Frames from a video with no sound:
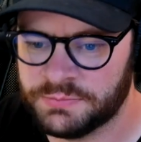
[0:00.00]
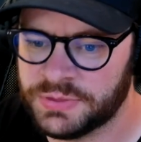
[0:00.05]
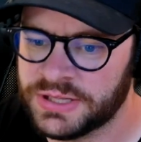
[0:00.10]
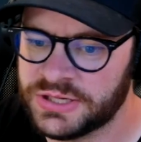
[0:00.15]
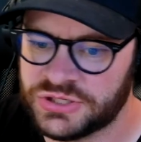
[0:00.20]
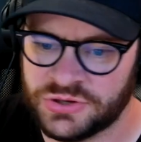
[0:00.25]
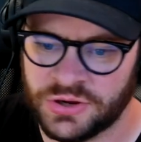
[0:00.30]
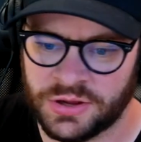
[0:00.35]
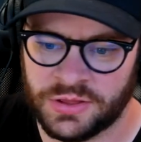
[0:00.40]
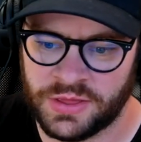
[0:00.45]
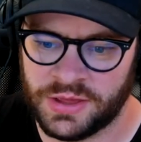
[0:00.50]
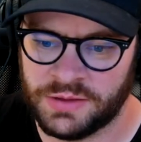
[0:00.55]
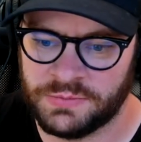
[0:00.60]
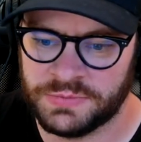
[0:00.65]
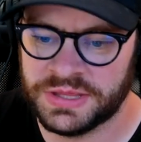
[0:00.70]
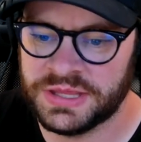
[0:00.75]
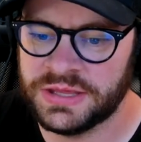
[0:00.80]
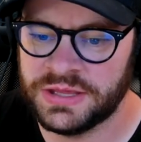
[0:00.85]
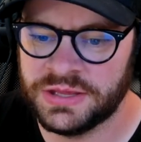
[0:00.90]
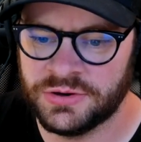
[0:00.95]
But it took
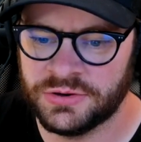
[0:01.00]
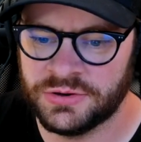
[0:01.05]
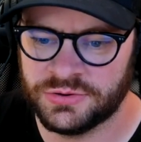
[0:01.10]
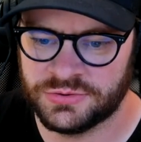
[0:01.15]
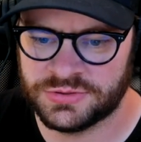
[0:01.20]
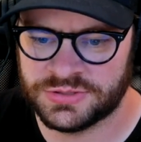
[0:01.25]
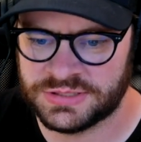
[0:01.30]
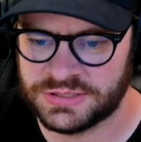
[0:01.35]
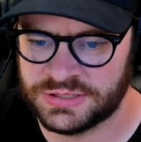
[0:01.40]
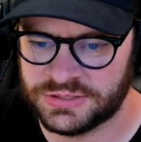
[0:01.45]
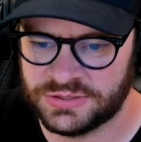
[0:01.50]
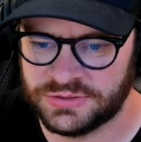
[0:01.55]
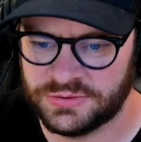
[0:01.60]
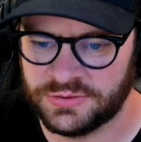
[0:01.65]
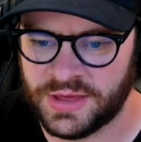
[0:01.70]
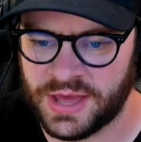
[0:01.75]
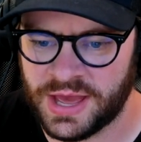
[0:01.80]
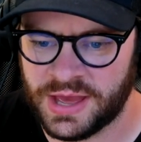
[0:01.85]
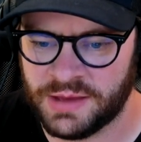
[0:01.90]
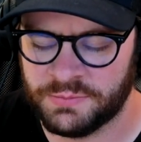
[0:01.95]
them years to do
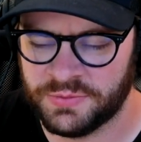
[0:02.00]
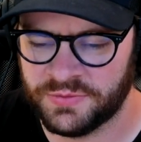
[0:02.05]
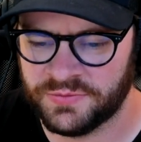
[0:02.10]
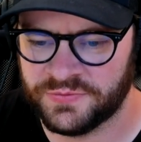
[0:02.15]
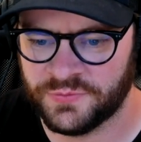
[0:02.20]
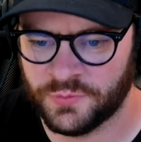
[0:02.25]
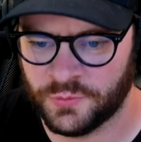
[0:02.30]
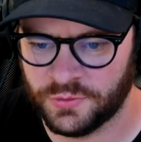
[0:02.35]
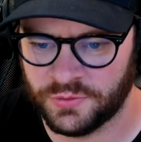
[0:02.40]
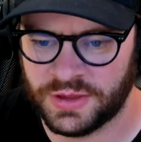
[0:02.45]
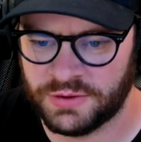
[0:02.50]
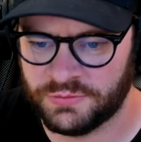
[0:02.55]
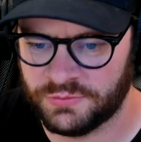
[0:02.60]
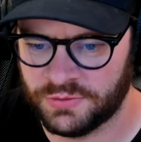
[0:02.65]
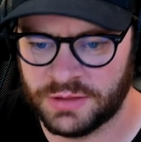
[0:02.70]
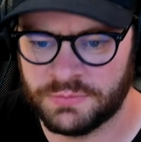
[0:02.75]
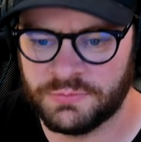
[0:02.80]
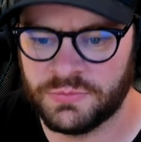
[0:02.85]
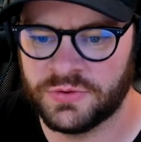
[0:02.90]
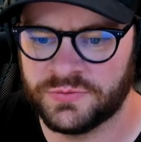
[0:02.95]
that before they
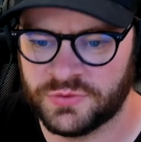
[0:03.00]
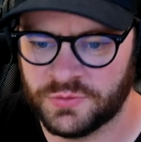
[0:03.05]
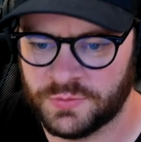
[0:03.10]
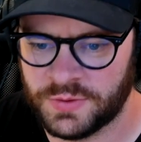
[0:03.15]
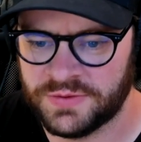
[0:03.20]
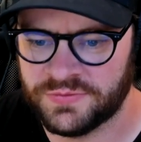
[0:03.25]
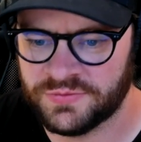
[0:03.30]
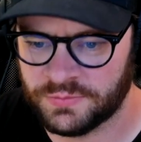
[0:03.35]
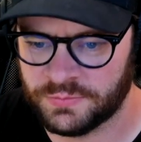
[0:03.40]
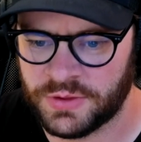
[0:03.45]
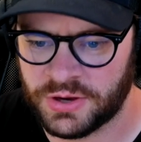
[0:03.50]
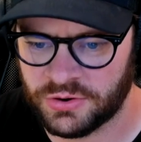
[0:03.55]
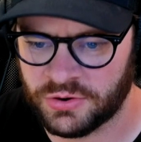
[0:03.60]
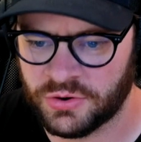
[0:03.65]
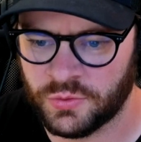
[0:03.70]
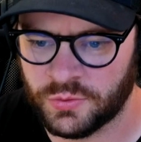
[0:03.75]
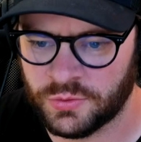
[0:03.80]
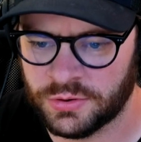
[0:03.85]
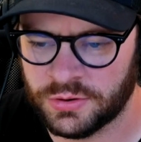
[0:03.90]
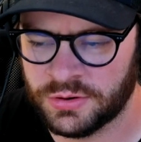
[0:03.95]
really moved away from their
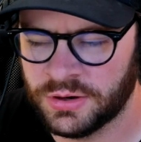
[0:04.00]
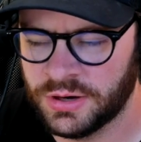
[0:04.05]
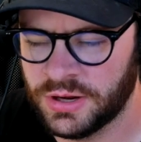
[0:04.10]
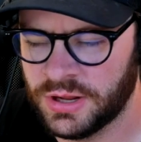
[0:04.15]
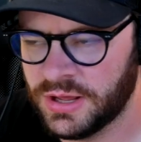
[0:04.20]
core.